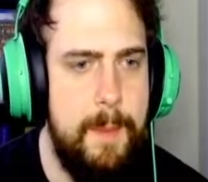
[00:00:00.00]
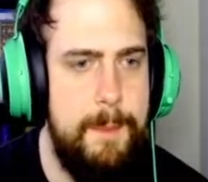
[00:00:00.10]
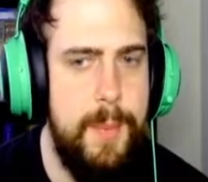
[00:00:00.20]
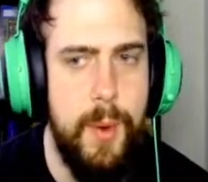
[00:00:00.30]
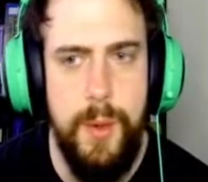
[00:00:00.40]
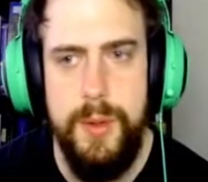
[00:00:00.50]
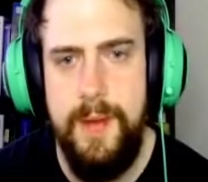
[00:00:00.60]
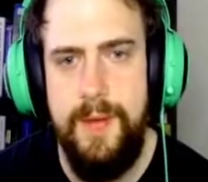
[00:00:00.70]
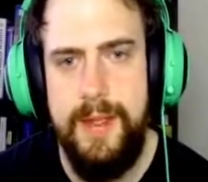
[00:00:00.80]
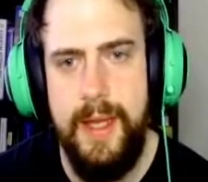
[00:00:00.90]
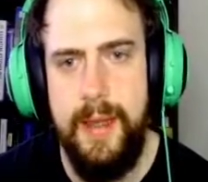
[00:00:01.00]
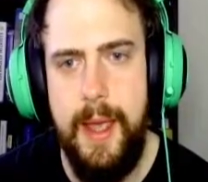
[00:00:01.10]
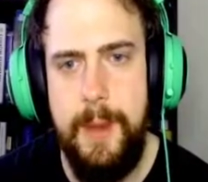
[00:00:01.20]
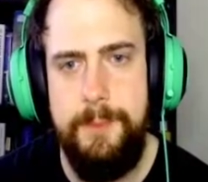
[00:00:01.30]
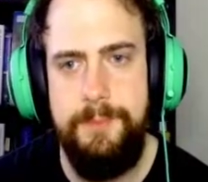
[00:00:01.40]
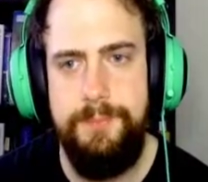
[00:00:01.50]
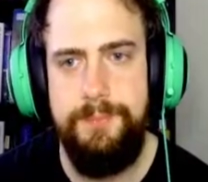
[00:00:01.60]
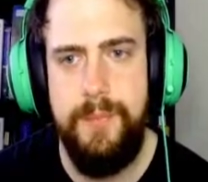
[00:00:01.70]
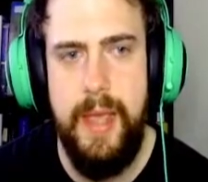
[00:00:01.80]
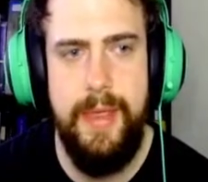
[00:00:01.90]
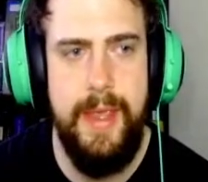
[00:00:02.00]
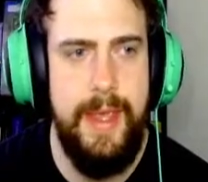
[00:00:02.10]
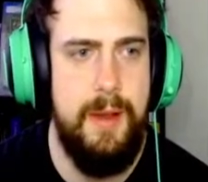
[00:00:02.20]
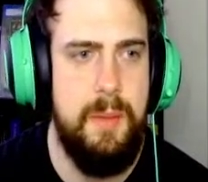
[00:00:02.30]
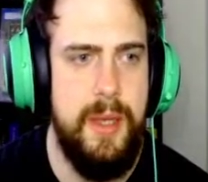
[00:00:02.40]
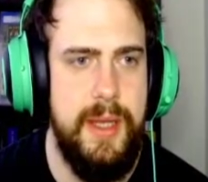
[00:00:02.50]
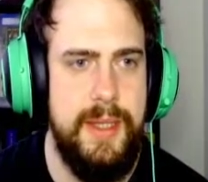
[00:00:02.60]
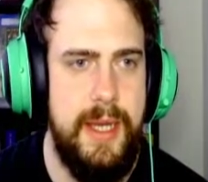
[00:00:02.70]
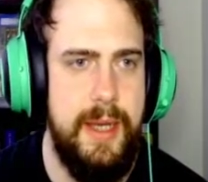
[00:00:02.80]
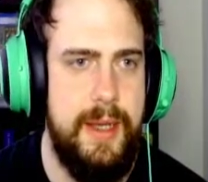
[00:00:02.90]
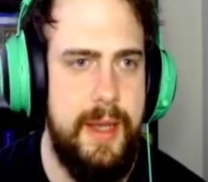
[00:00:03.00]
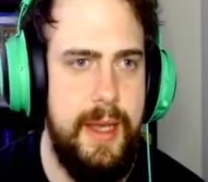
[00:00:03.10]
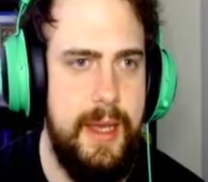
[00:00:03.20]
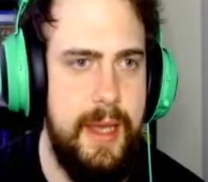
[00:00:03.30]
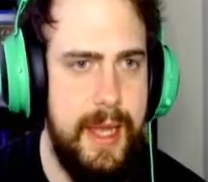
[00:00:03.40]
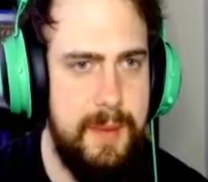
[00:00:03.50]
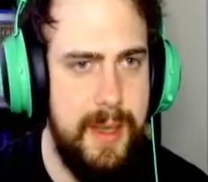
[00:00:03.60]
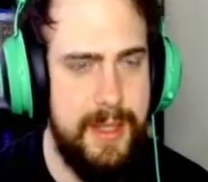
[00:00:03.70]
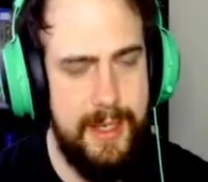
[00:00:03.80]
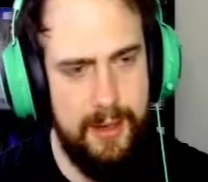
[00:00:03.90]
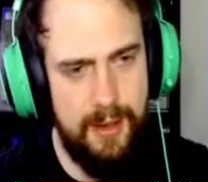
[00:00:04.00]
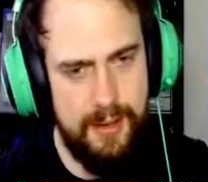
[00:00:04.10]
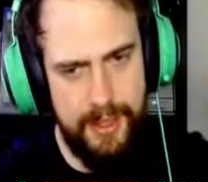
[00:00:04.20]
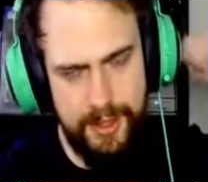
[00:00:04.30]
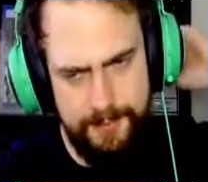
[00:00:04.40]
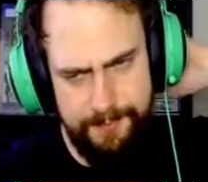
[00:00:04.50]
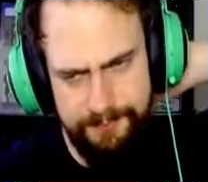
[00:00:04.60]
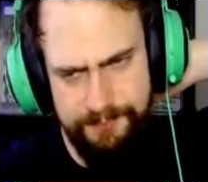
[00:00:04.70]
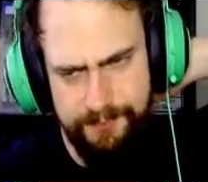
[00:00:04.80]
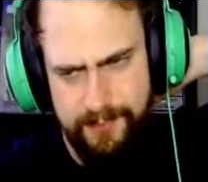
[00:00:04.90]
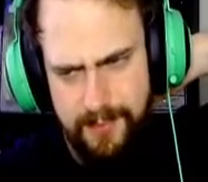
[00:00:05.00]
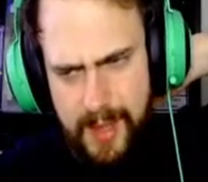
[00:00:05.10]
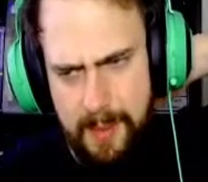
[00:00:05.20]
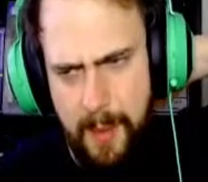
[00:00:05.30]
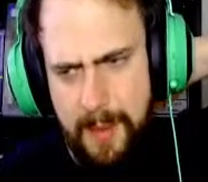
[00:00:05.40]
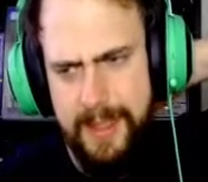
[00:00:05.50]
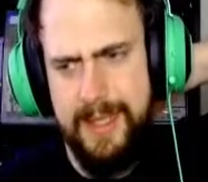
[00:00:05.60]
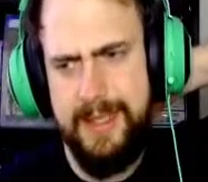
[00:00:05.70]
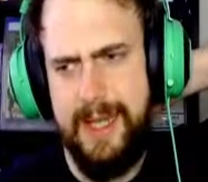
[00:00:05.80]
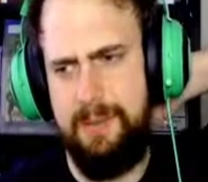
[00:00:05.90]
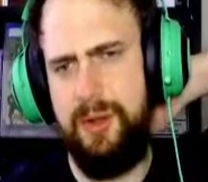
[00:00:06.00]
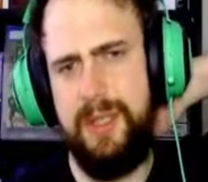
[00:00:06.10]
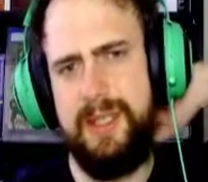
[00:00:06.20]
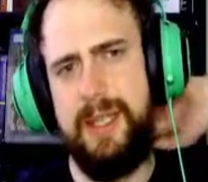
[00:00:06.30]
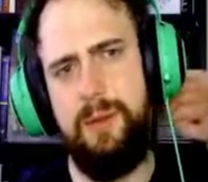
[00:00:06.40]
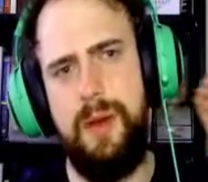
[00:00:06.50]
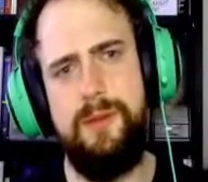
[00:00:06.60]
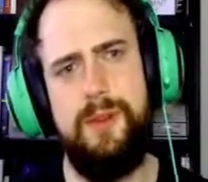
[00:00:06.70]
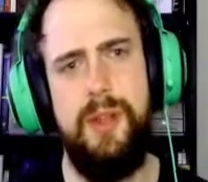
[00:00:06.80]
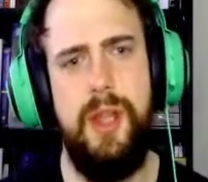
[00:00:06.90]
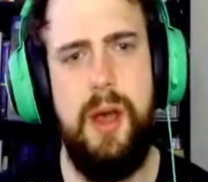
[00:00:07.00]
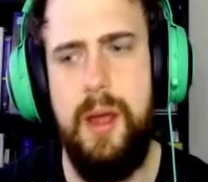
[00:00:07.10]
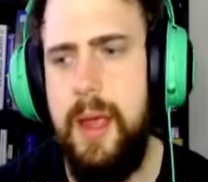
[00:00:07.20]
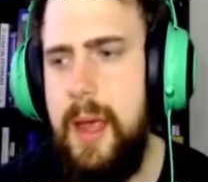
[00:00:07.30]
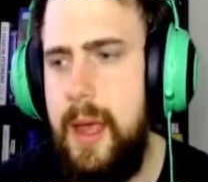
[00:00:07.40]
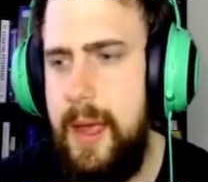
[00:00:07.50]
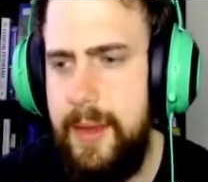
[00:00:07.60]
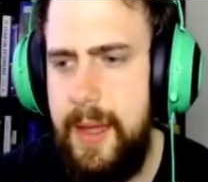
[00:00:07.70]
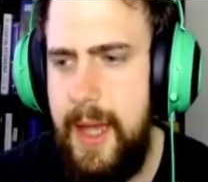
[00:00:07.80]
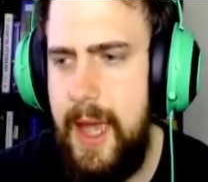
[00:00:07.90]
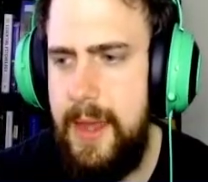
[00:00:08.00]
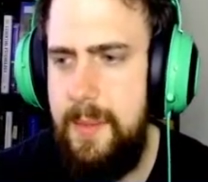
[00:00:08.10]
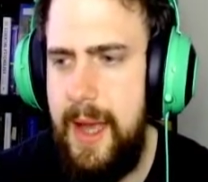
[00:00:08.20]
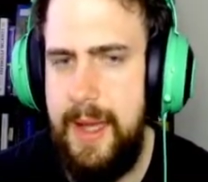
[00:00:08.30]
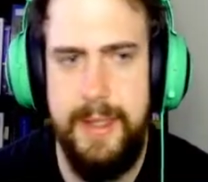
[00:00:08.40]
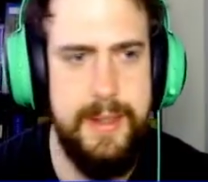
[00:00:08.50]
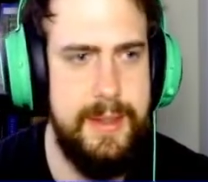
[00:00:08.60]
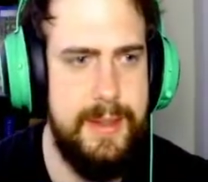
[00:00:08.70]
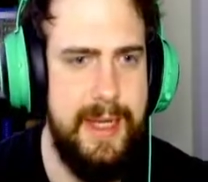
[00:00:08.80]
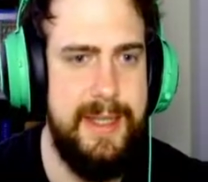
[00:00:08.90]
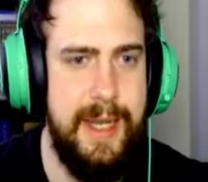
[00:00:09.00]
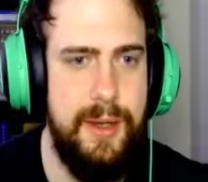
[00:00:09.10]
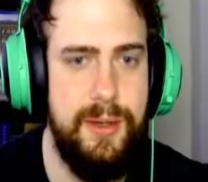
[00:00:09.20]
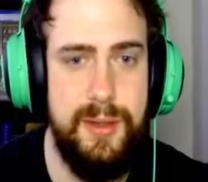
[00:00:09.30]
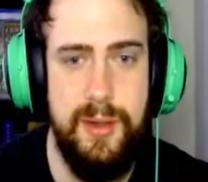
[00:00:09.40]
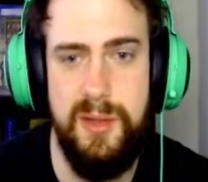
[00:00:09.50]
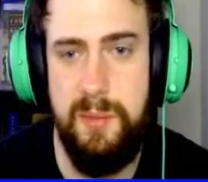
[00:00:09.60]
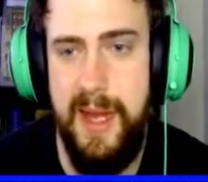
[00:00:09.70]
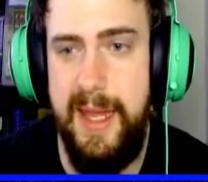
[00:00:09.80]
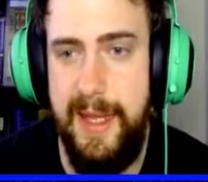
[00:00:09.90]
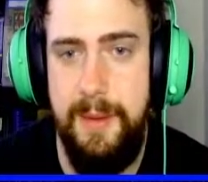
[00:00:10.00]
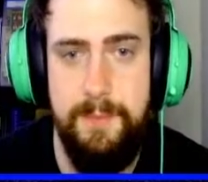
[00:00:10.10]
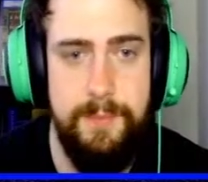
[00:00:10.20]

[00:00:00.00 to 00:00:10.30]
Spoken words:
But having said that, I think here I'm going to take the Enigmatic Incarnation, pop it into the sideboard, and see whether or not the packs dictate us playing it.